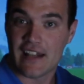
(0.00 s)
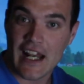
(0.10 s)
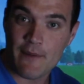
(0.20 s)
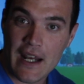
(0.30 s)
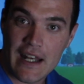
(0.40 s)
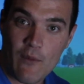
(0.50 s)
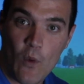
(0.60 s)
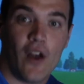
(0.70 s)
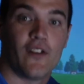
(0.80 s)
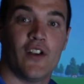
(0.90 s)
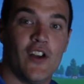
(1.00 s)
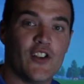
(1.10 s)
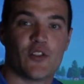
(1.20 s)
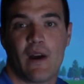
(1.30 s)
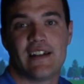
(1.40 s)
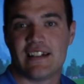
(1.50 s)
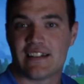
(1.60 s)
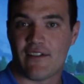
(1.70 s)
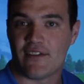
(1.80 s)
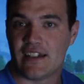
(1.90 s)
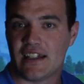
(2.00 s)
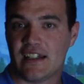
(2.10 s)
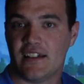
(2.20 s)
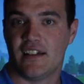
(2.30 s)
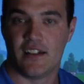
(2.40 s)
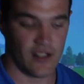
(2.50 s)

TaylorMade M1 2017.